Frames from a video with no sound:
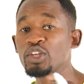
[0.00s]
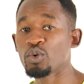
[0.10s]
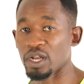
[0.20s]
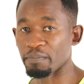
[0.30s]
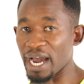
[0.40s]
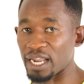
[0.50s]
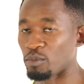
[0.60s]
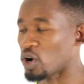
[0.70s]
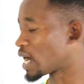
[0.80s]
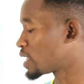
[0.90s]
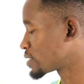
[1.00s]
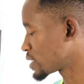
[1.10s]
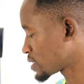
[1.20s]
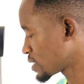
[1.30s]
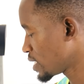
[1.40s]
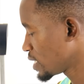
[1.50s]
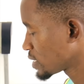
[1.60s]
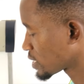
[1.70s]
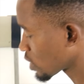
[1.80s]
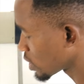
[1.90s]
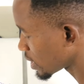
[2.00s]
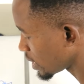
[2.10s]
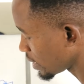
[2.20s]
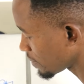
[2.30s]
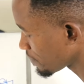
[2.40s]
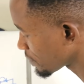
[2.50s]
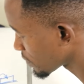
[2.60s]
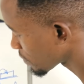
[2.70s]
you will burn more calories. Secondly,